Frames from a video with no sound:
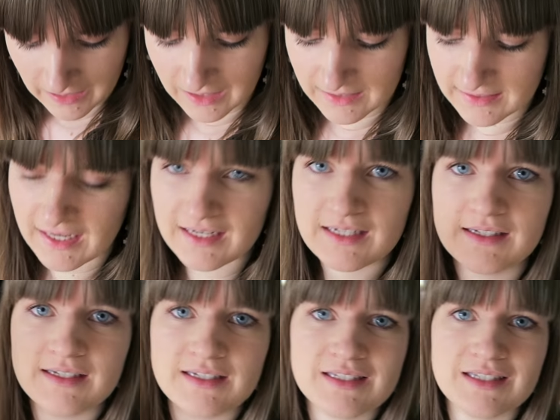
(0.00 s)
and that
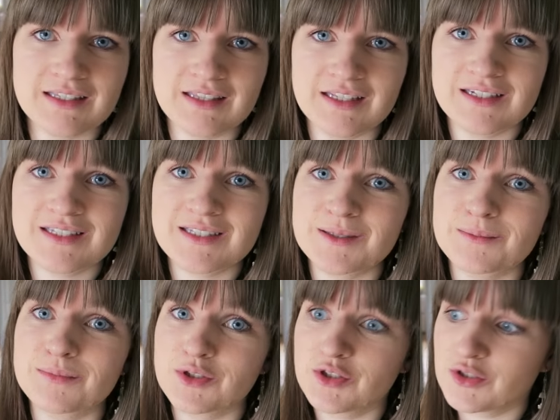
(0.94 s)
is this
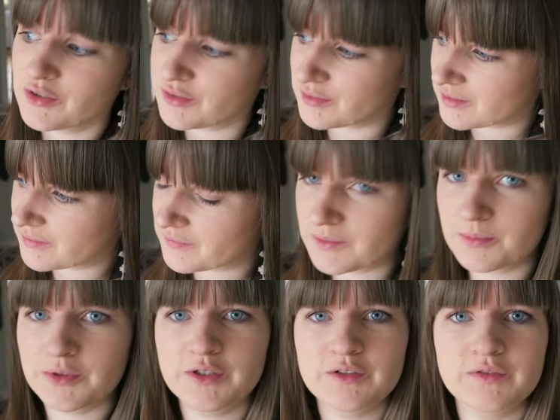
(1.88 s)
beautiful,
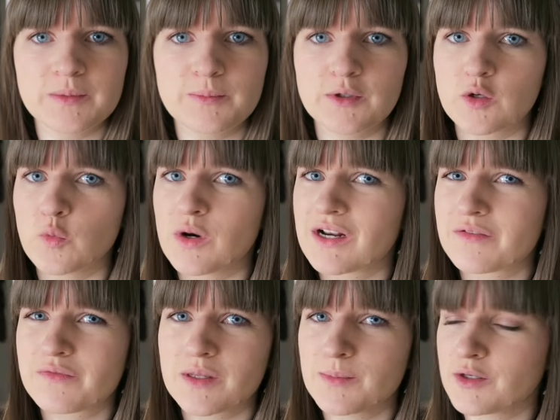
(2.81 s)
beautiful book, one
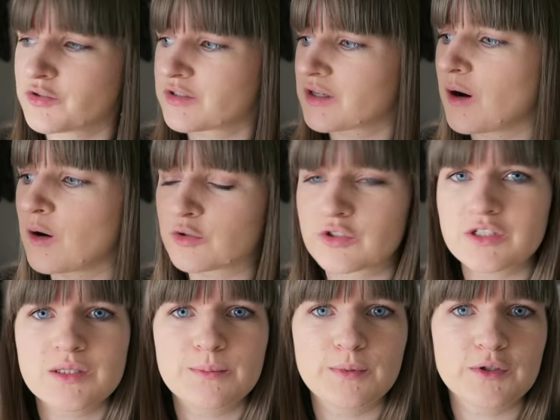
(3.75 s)
of the most
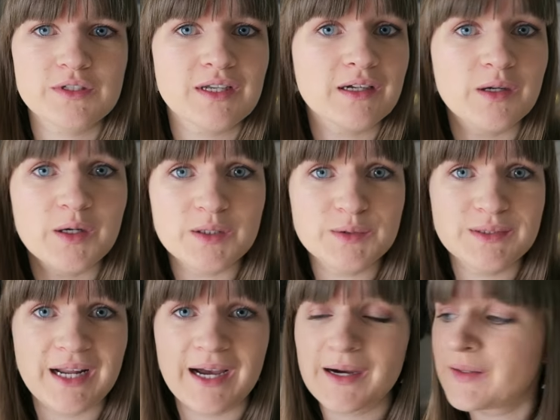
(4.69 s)
gorgeous books I
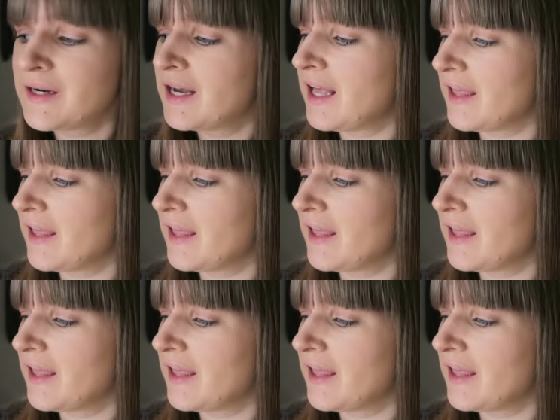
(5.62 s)
own now.